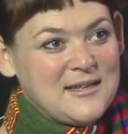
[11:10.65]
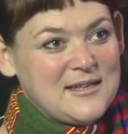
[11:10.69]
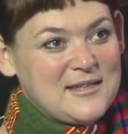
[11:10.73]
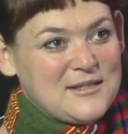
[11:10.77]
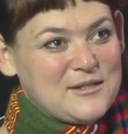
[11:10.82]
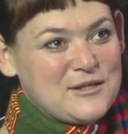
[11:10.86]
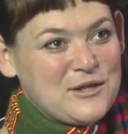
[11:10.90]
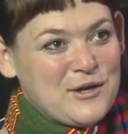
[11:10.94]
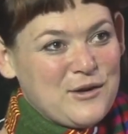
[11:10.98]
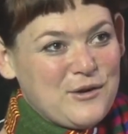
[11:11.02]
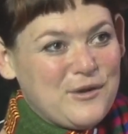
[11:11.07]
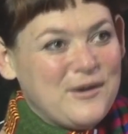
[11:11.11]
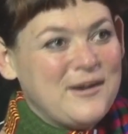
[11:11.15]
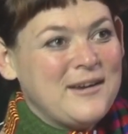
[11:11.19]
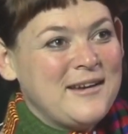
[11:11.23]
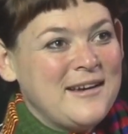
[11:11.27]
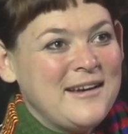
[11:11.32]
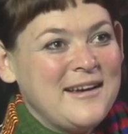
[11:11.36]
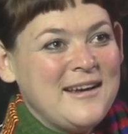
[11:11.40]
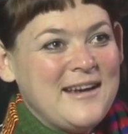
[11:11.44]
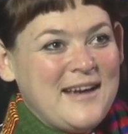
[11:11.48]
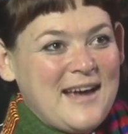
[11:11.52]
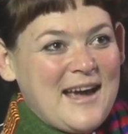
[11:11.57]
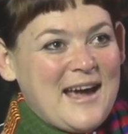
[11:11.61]
So
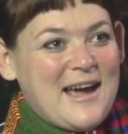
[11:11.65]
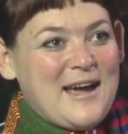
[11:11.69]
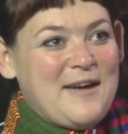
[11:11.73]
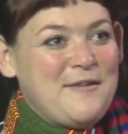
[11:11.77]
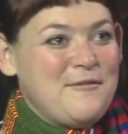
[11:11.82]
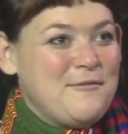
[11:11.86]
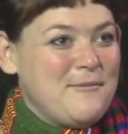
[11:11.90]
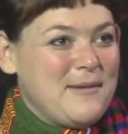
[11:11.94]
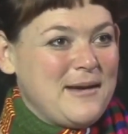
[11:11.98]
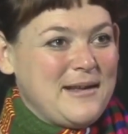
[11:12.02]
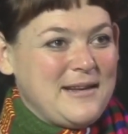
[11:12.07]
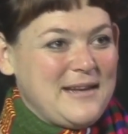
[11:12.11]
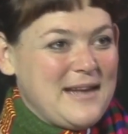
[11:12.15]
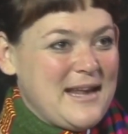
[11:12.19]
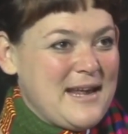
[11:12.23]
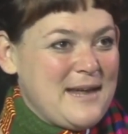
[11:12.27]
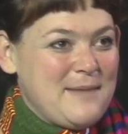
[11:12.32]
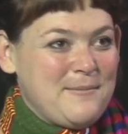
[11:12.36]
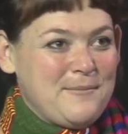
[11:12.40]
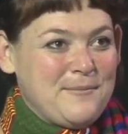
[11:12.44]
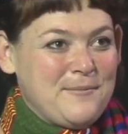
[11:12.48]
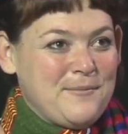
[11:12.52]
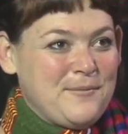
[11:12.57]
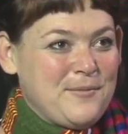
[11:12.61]
I have my
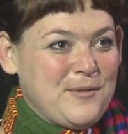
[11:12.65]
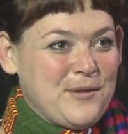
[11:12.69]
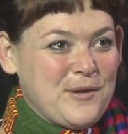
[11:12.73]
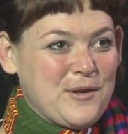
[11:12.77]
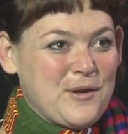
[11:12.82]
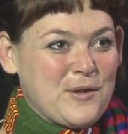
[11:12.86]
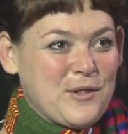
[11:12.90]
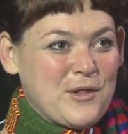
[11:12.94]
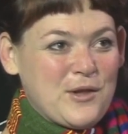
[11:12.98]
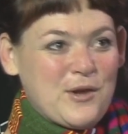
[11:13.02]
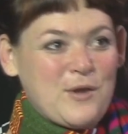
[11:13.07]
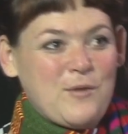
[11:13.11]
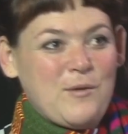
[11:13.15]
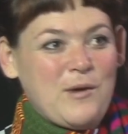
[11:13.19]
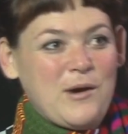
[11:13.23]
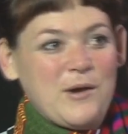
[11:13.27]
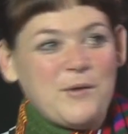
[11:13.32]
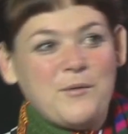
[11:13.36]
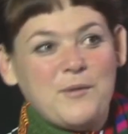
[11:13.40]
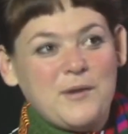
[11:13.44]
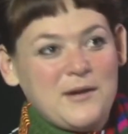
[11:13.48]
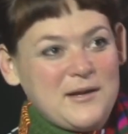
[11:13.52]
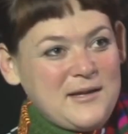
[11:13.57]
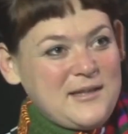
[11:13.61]
name, the
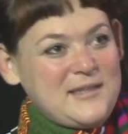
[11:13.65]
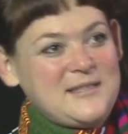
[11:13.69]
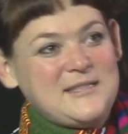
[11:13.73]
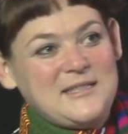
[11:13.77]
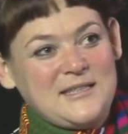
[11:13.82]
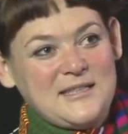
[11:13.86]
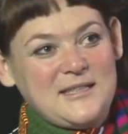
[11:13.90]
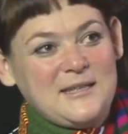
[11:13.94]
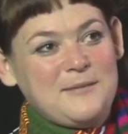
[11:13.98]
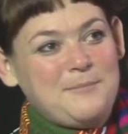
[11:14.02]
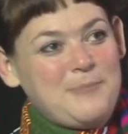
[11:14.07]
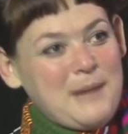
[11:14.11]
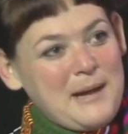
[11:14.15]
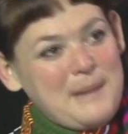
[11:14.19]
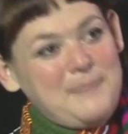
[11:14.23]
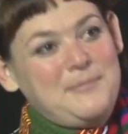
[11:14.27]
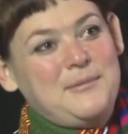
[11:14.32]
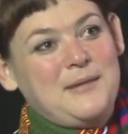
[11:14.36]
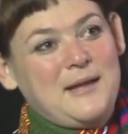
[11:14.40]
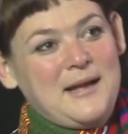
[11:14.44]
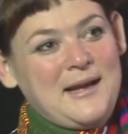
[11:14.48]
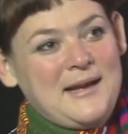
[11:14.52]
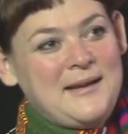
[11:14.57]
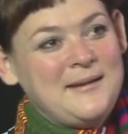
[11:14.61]
QWANQWA is in the
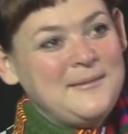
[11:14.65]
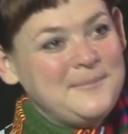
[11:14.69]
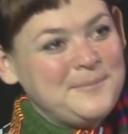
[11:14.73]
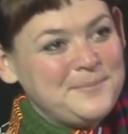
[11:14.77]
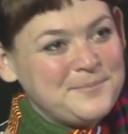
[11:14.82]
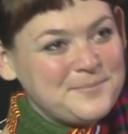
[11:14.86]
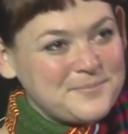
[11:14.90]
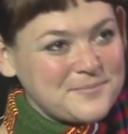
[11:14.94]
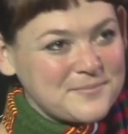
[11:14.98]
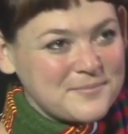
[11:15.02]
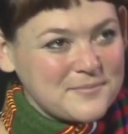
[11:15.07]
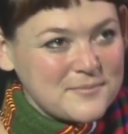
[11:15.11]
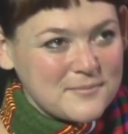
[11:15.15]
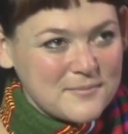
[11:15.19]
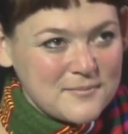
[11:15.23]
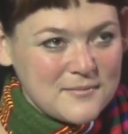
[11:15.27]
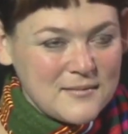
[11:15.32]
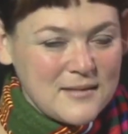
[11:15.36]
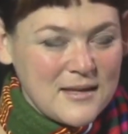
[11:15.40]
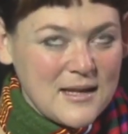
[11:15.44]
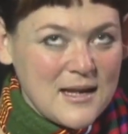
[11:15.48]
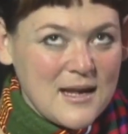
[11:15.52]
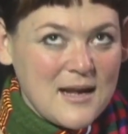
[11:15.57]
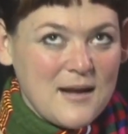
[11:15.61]
pipeline.
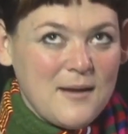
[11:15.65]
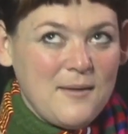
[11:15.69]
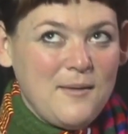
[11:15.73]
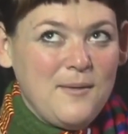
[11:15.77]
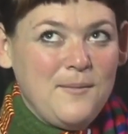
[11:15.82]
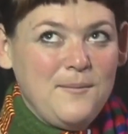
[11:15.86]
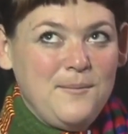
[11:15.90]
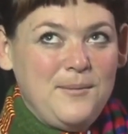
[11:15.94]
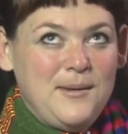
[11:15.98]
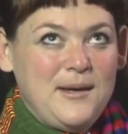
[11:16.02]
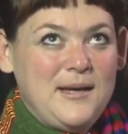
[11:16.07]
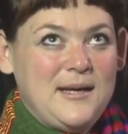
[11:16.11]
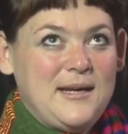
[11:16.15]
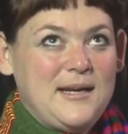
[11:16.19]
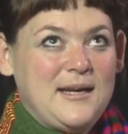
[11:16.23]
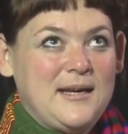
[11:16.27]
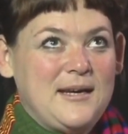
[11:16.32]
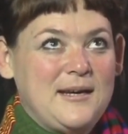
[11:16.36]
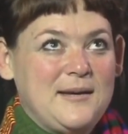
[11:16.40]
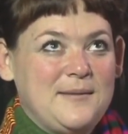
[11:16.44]
But